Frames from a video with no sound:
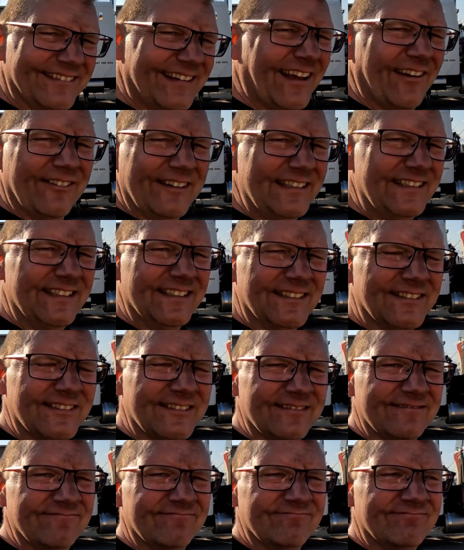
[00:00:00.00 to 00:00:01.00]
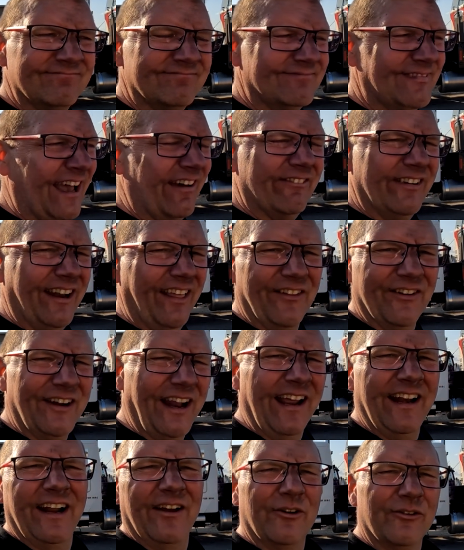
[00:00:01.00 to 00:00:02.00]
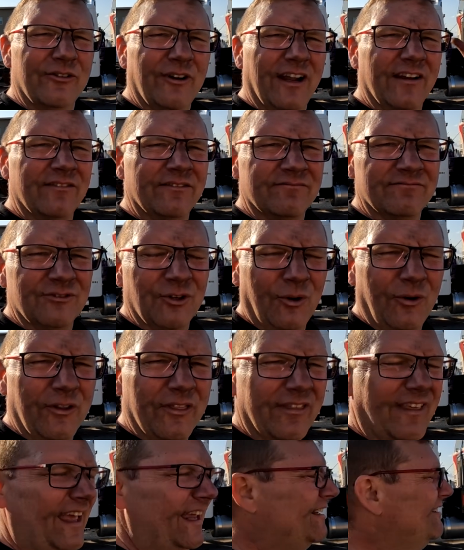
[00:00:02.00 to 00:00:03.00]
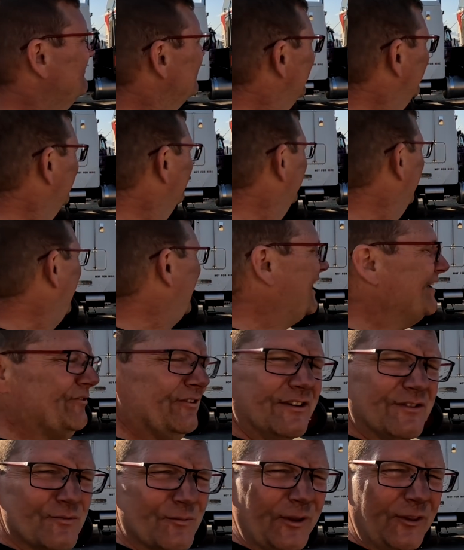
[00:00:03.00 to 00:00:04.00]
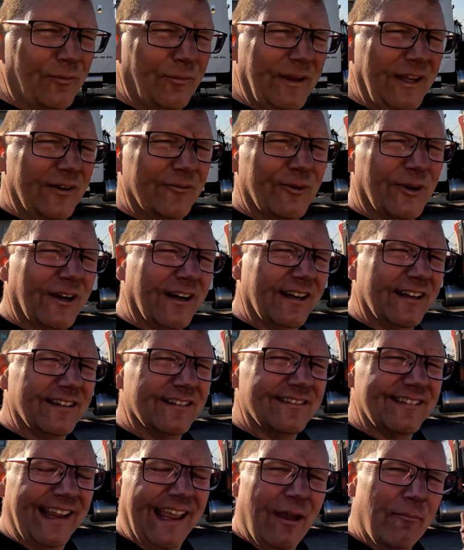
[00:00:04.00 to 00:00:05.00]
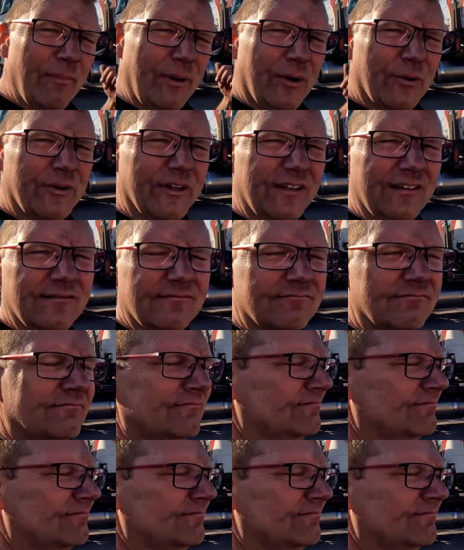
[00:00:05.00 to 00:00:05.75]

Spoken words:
now we just have another 9-hour drive north, and Andrea's with me, and we're gonna camp out in